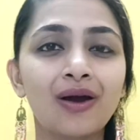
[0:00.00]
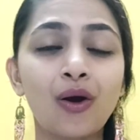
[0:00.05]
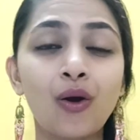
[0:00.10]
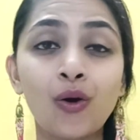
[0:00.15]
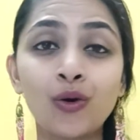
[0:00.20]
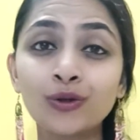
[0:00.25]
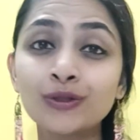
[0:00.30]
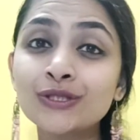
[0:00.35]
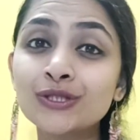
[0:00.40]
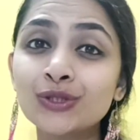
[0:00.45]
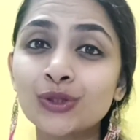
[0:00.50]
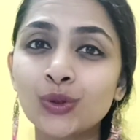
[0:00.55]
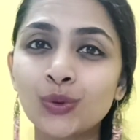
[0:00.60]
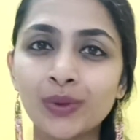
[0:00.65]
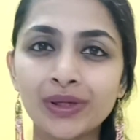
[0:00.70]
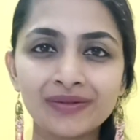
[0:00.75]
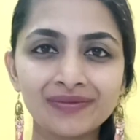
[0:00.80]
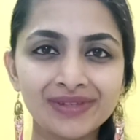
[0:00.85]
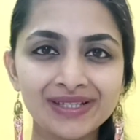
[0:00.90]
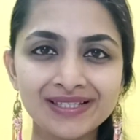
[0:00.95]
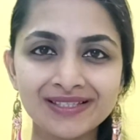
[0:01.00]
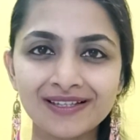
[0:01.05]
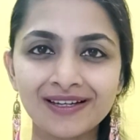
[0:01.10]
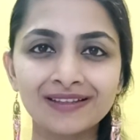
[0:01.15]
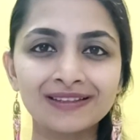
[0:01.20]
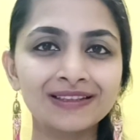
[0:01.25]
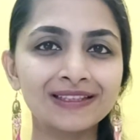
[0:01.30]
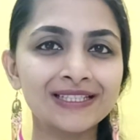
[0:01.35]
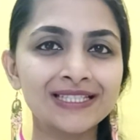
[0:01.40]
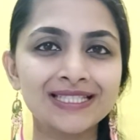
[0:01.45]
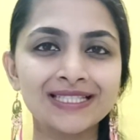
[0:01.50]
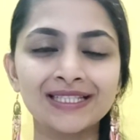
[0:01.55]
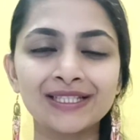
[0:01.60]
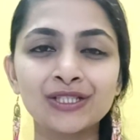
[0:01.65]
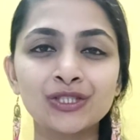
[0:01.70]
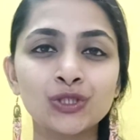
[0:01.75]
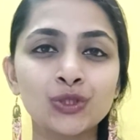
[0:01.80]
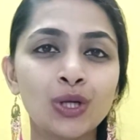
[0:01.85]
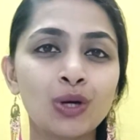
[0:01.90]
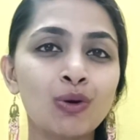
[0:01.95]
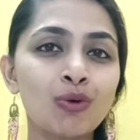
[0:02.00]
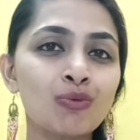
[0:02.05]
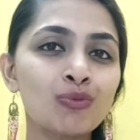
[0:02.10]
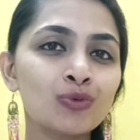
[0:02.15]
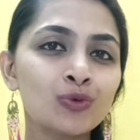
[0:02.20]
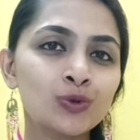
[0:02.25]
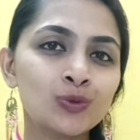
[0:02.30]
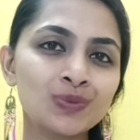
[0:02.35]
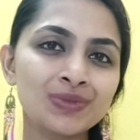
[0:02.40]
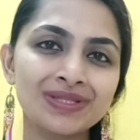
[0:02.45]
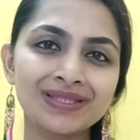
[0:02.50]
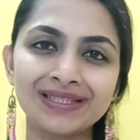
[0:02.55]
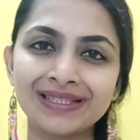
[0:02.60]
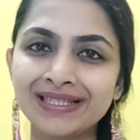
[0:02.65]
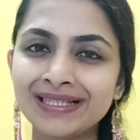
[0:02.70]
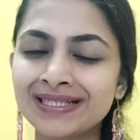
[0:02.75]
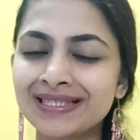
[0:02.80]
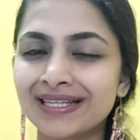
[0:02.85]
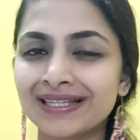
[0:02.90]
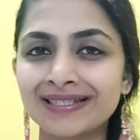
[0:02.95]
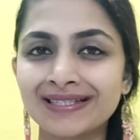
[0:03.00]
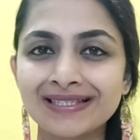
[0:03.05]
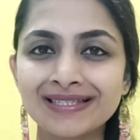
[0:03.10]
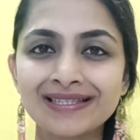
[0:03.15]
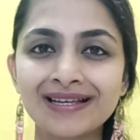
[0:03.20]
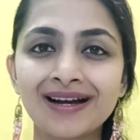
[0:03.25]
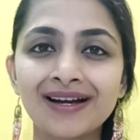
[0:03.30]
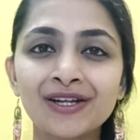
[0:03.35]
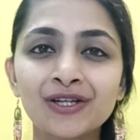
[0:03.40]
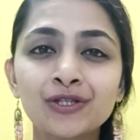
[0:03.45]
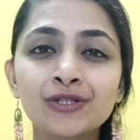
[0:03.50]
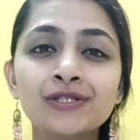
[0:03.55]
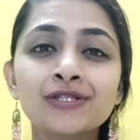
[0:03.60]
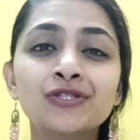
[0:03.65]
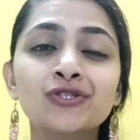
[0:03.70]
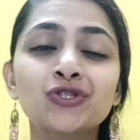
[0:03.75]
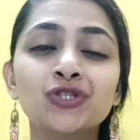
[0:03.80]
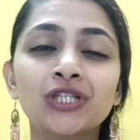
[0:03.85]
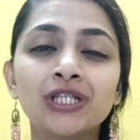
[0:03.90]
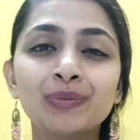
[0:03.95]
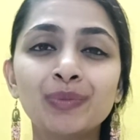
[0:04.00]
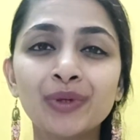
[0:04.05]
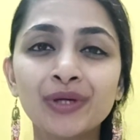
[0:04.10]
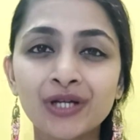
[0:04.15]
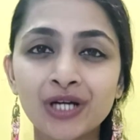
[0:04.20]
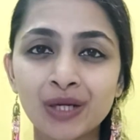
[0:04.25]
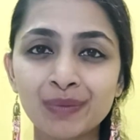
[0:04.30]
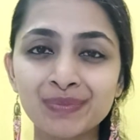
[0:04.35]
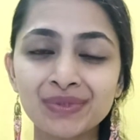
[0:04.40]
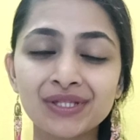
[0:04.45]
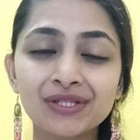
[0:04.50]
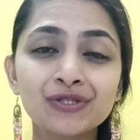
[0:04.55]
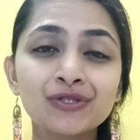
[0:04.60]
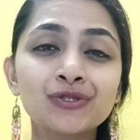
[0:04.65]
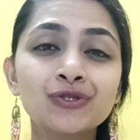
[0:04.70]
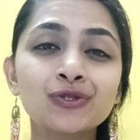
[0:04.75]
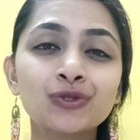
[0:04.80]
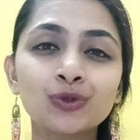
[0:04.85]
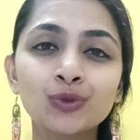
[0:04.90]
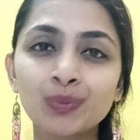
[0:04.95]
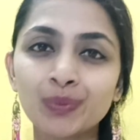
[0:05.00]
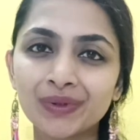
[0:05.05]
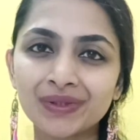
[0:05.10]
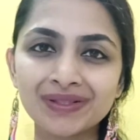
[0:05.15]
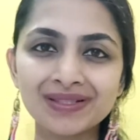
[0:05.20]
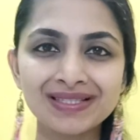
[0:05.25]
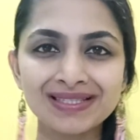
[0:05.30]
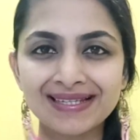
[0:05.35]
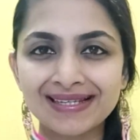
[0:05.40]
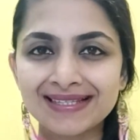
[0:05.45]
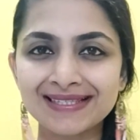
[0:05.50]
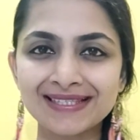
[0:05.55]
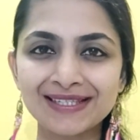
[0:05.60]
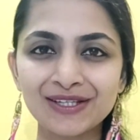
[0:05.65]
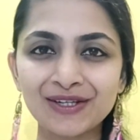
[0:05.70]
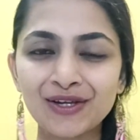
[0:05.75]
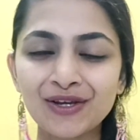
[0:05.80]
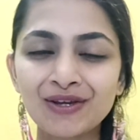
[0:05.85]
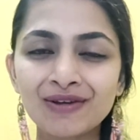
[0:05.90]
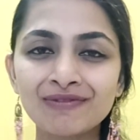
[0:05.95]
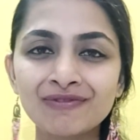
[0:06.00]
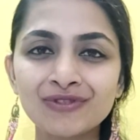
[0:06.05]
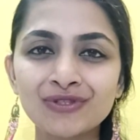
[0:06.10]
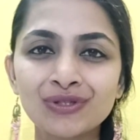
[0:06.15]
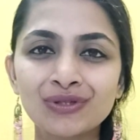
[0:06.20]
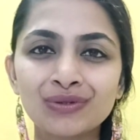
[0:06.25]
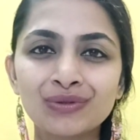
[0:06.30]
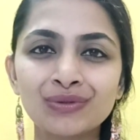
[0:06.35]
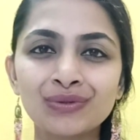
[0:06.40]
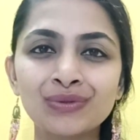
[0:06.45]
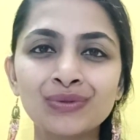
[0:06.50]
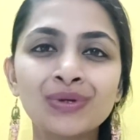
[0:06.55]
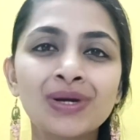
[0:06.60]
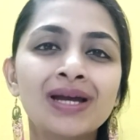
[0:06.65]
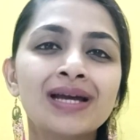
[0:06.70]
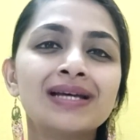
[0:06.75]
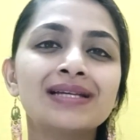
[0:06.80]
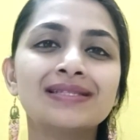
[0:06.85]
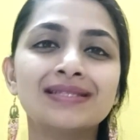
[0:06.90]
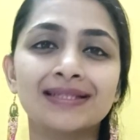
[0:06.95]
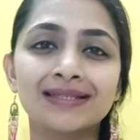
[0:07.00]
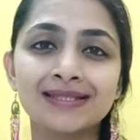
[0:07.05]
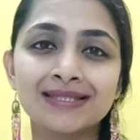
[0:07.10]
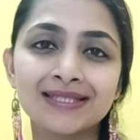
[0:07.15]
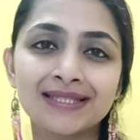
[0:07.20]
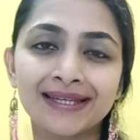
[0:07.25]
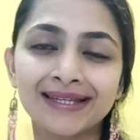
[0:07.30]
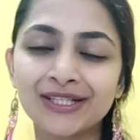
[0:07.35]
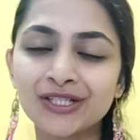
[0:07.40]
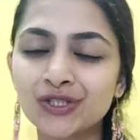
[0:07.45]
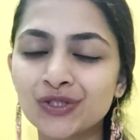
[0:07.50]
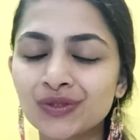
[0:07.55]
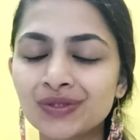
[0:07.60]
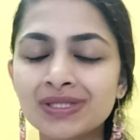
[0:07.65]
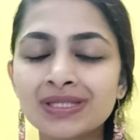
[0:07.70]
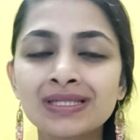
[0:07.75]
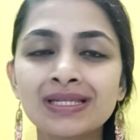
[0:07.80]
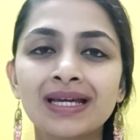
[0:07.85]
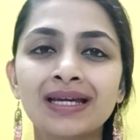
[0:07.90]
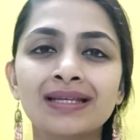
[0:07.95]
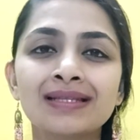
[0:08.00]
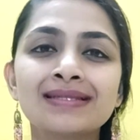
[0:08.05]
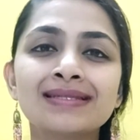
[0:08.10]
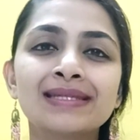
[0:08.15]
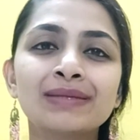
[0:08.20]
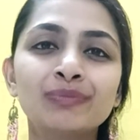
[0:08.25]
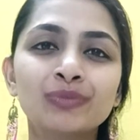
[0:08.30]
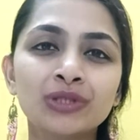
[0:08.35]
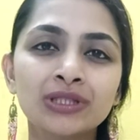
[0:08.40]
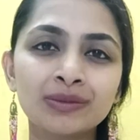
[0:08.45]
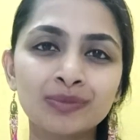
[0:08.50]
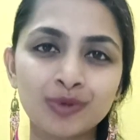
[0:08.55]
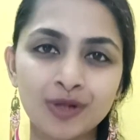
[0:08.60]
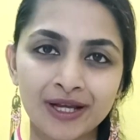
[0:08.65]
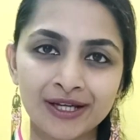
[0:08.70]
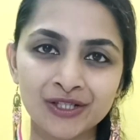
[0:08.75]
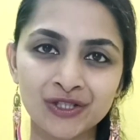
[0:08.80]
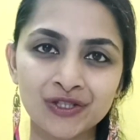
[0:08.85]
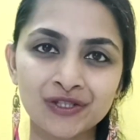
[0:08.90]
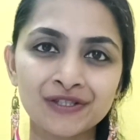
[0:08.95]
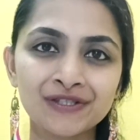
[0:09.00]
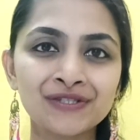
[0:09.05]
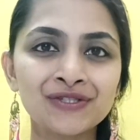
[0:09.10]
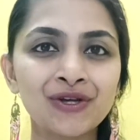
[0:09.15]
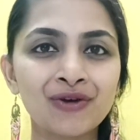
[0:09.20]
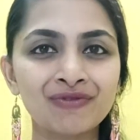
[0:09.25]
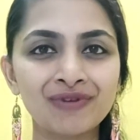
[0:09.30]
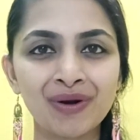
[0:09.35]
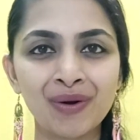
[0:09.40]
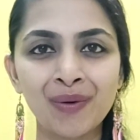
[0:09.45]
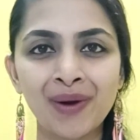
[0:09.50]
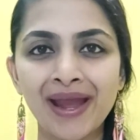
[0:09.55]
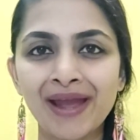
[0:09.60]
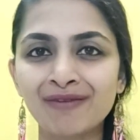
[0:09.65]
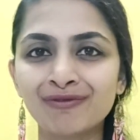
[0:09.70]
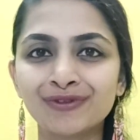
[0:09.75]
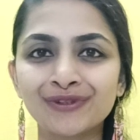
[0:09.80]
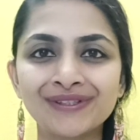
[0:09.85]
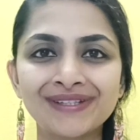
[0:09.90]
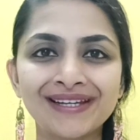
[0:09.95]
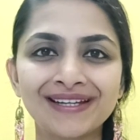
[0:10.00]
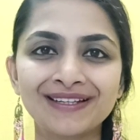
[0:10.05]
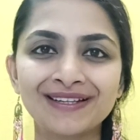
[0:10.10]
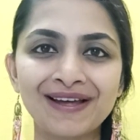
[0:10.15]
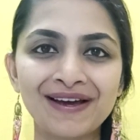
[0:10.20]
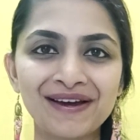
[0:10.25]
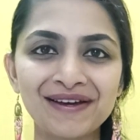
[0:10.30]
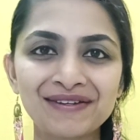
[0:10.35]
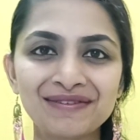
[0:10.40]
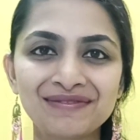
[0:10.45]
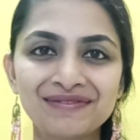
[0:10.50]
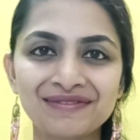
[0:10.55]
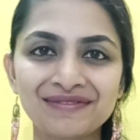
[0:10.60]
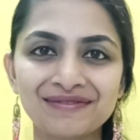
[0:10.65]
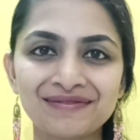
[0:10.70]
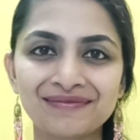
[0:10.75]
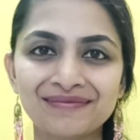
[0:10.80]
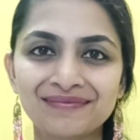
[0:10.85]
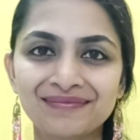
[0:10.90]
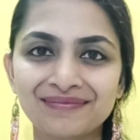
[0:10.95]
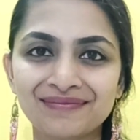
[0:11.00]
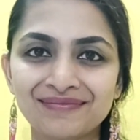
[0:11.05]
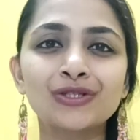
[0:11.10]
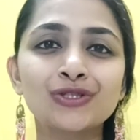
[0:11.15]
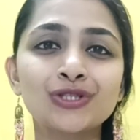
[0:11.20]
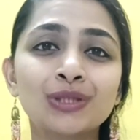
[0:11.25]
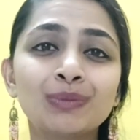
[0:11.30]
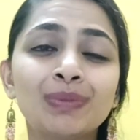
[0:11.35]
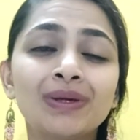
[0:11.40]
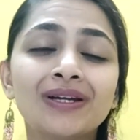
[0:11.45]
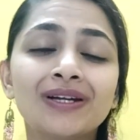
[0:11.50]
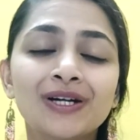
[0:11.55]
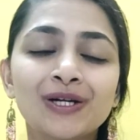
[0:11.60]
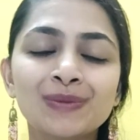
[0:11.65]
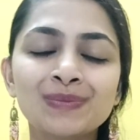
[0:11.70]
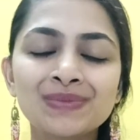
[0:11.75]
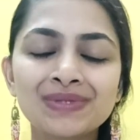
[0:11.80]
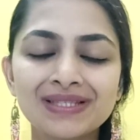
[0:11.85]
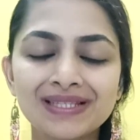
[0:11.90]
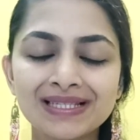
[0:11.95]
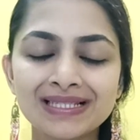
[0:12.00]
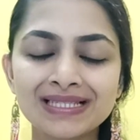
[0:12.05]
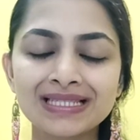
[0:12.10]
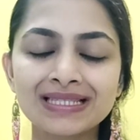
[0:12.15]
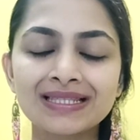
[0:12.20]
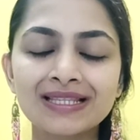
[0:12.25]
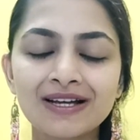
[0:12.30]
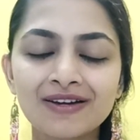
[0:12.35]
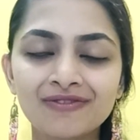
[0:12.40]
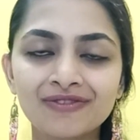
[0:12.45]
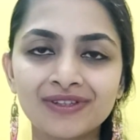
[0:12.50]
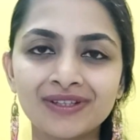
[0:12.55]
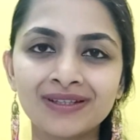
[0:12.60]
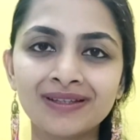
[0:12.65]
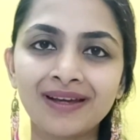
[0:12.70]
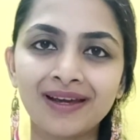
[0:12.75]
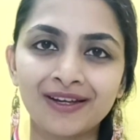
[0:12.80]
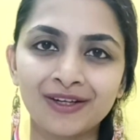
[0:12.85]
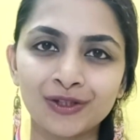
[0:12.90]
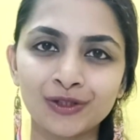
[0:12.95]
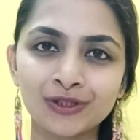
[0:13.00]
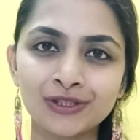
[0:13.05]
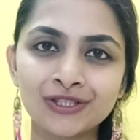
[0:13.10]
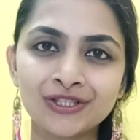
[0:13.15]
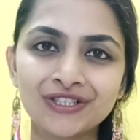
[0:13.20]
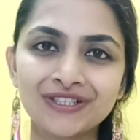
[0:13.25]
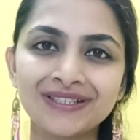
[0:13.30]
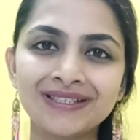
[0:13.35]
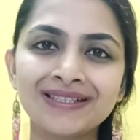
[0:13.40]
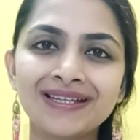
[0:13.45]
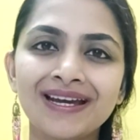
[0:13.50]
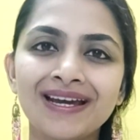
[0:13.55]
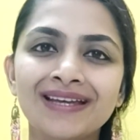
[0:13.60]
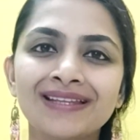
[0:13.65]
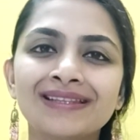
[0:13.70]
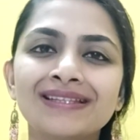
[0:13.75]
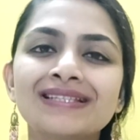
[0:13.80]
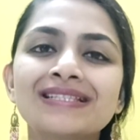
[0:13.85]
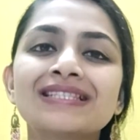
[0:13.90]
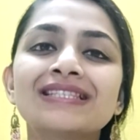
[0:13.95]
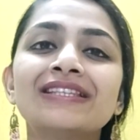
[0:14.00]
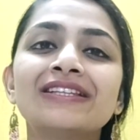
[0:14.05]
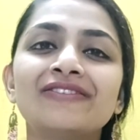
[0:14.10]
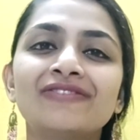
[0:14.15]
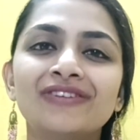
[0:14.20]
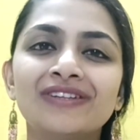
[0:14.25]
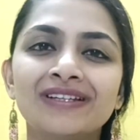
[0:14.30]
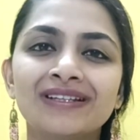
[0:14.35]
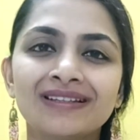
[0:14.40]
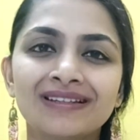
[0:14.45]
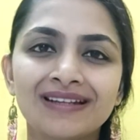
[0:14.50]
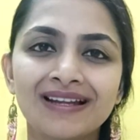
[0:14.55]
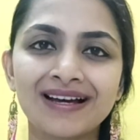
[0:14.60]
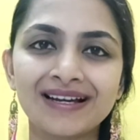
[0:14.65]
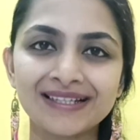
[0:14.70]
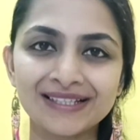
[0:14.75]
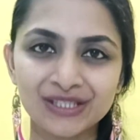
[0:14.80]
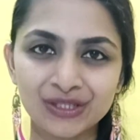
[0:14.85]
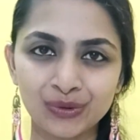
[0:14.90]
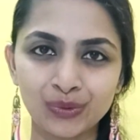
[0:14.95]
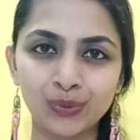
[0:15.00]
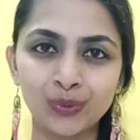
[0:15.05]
Also, when we start listening to our womb's needs and desires, she becomes super sensitive to sensations and simple pleasures of our everyday life. She becomes this loving energy and this living light